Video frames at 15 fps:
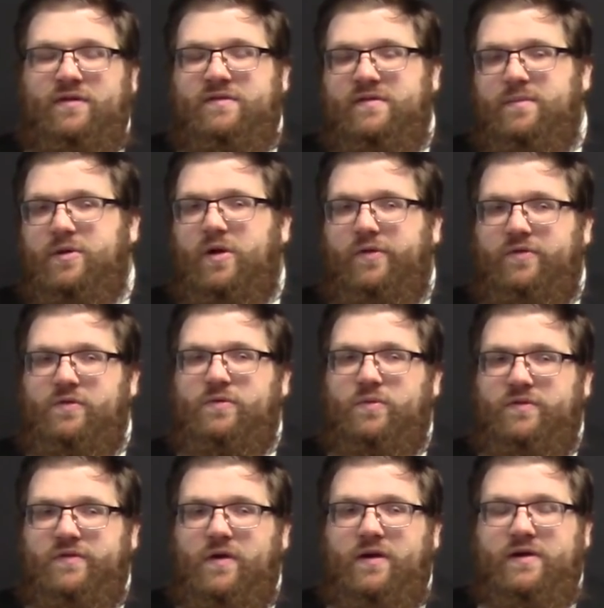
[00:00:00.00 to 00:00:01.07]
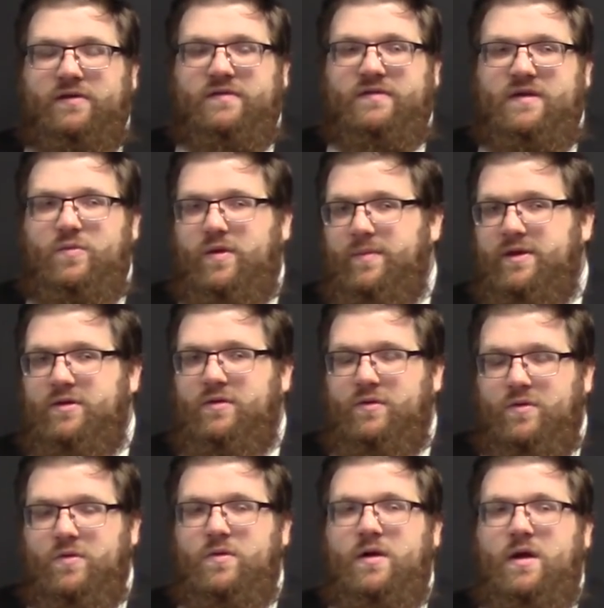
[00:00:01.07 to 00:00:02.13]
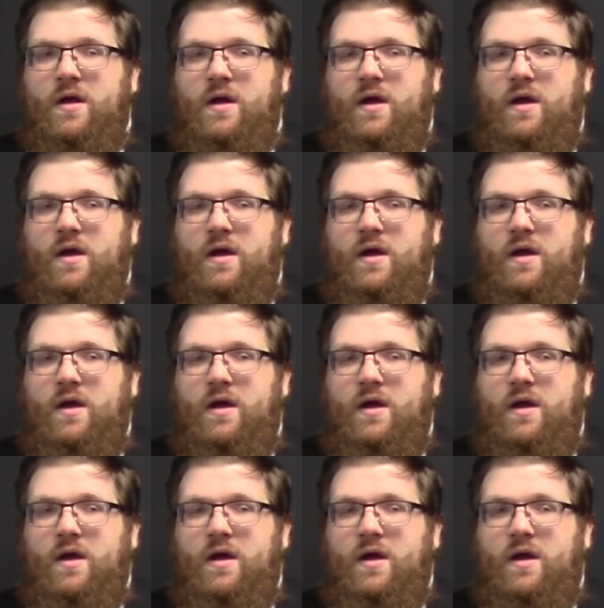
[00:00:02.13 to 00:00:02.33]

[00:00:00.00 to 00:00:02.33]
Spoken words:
In some cultures, we're starting to see women who